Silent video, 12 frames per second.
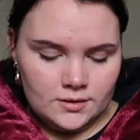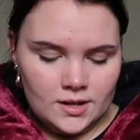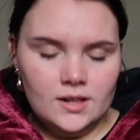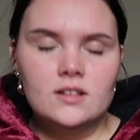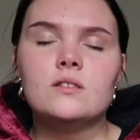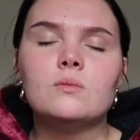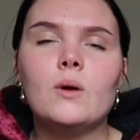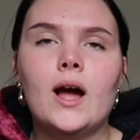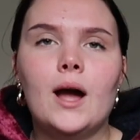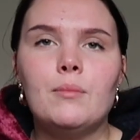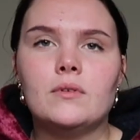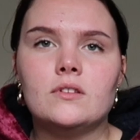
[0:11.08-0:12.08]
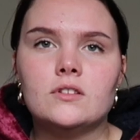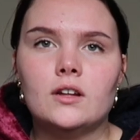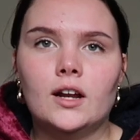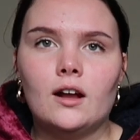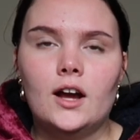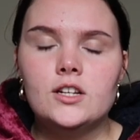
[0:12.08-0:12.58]
This is what happened.
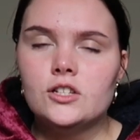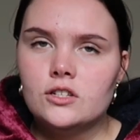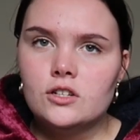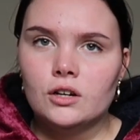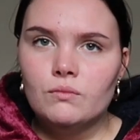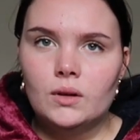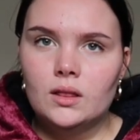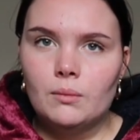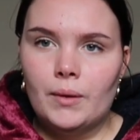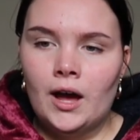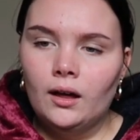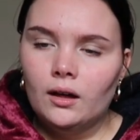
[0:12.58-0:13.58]
I just don't look up.